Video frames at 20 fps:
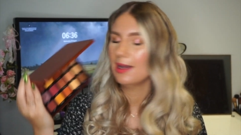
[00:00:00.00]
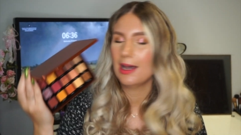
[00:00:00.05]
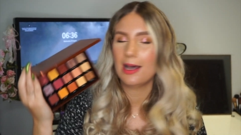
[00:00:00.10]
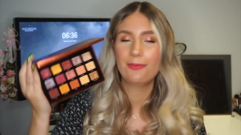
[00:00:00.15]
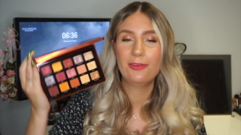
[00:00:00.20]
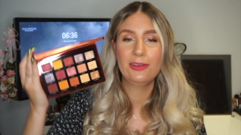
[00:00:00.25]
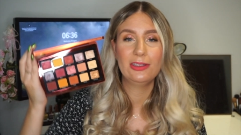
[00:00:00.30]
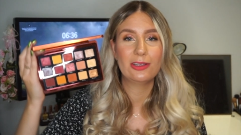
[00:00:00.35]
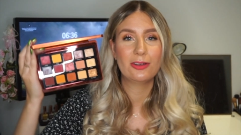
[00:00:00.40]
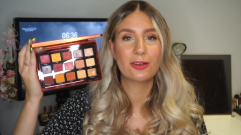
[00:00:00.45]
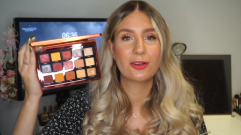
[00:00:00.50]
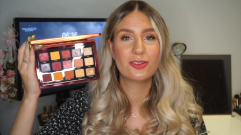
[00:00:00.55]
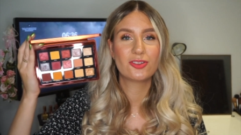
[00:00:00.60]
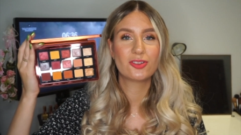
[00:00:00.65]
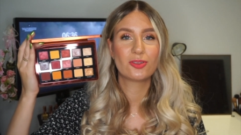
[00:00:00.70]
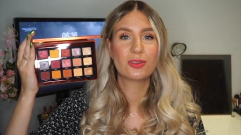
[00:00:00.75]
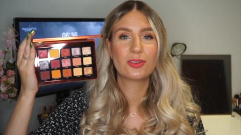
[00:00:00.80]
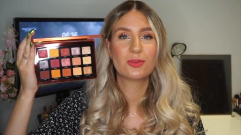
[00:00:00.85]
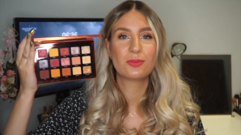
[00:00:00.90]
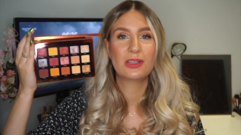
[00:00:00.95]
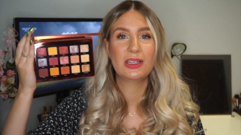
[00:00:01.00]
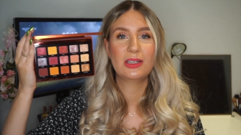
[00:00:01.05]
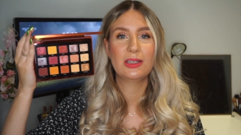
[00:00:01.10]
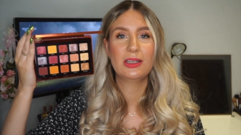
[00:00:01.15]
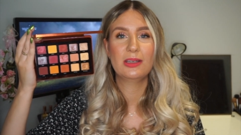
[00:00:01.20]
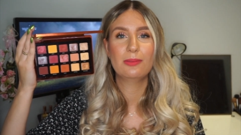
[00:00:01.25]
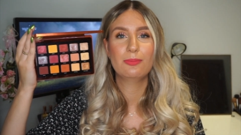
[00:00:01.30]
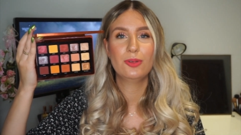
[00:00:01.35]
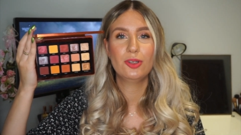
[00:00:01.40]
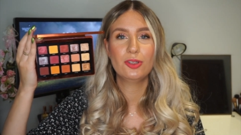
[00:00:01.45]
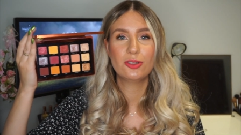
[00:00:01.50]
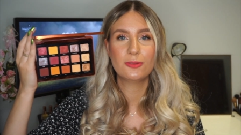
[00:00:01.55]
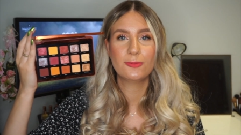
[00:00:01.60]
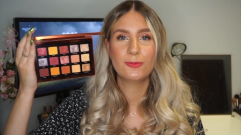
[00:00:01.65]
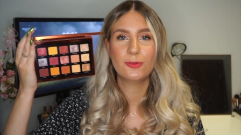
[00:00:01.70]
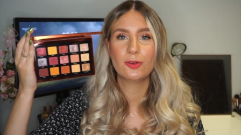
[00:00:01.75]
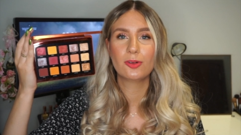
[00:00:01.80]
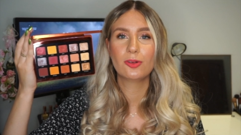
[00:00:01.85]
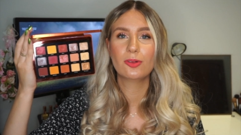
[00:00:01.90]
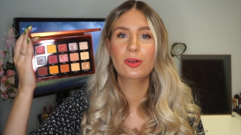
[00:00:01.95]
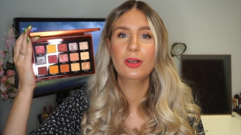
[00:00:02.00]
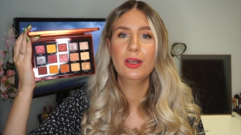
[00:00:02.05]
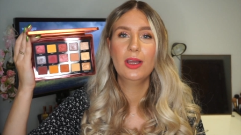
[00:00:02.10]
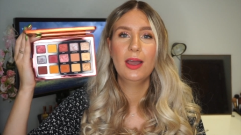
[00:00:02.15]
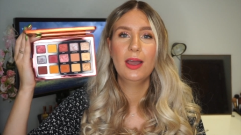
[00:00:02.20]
I think the color story is really beautiful.